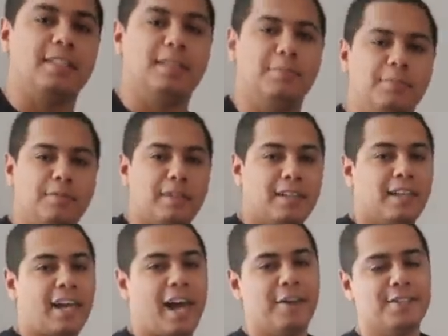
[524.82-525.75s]
it up.
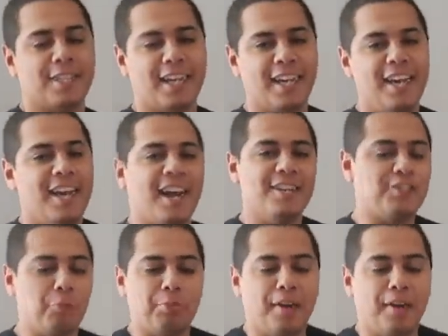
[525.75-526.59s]
I was like, I was so